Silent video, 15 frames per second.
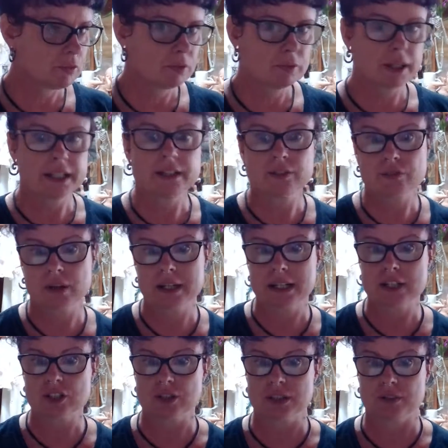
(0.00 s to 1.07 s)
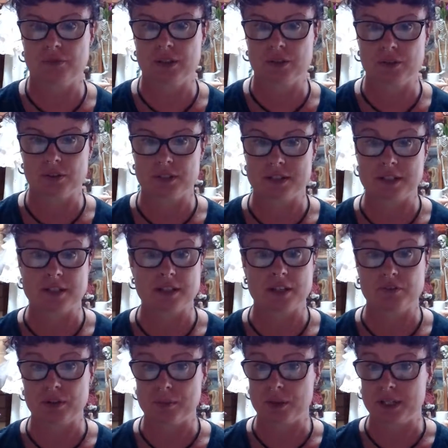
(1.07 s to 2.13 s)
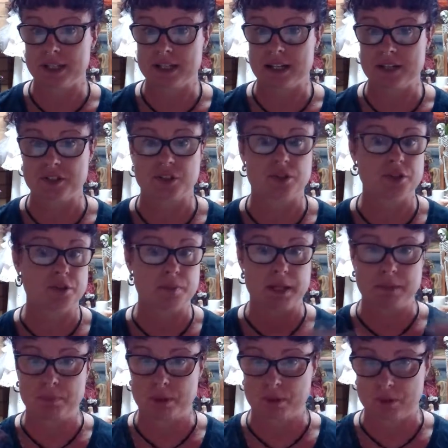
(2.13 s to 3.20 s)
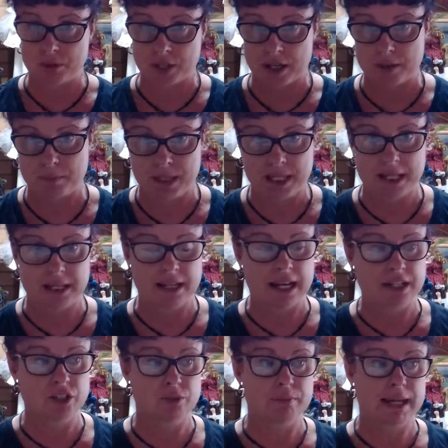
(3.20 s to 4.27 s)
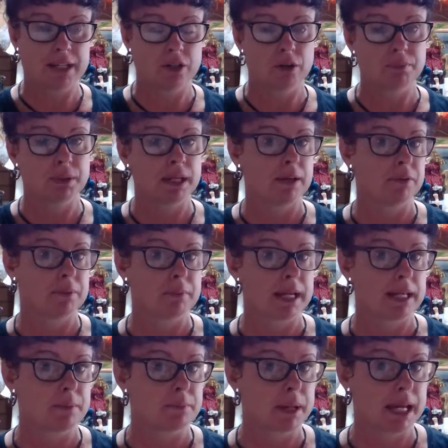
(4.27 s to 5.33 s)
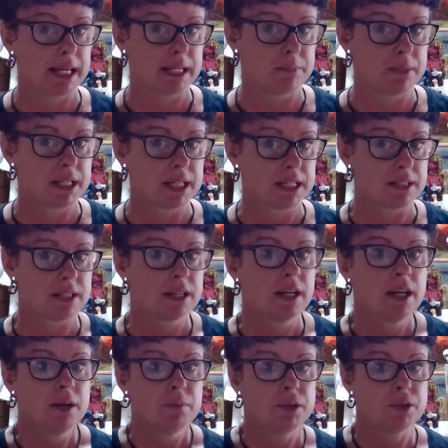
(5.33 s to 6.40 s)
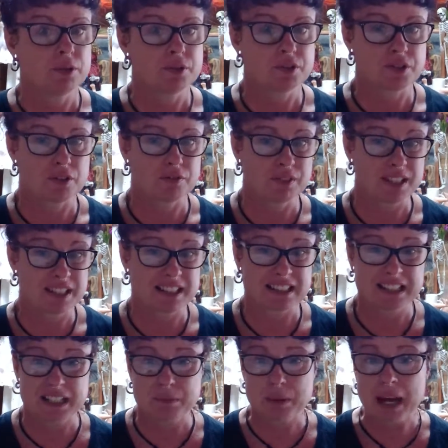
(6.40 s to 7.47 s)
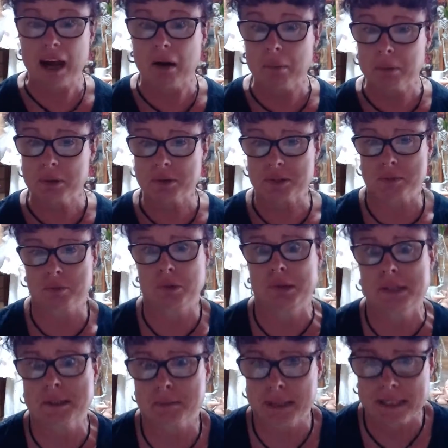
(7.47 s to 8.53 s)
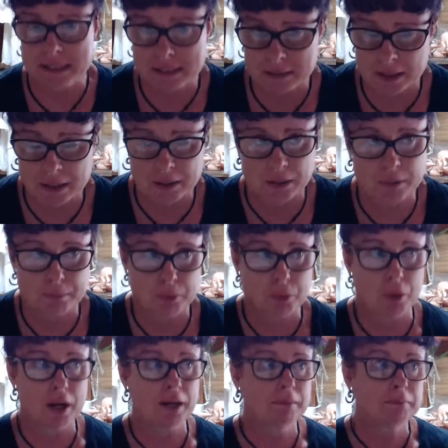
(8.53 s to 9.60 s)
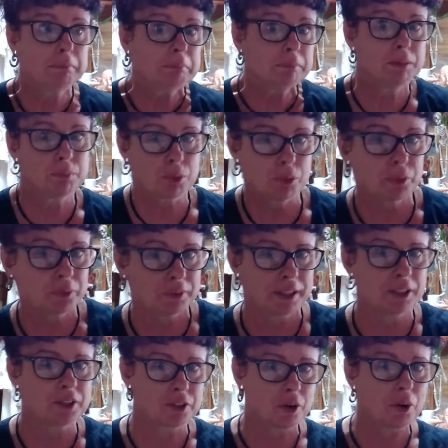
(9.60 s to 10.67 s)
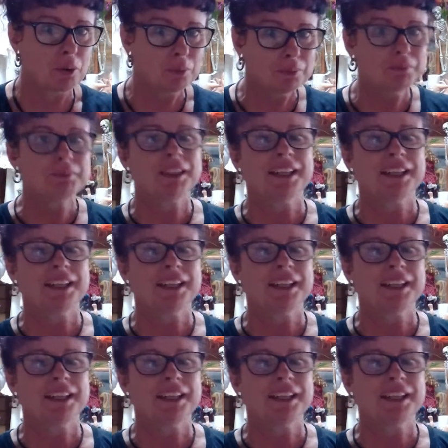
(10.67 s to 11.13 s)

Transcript: run into financial difficulties, as everybody does. Those big bills come in and you may not be able to make a payment because obviously your power bills are more expensive, are more important than a doll.